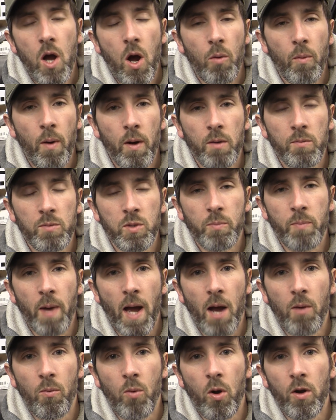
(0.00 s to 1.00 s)
and welcome to
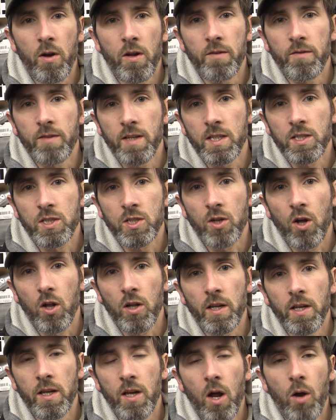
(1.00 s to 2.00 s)
part 1 of
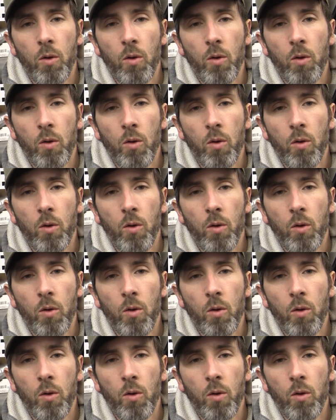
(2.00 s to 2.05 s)
installing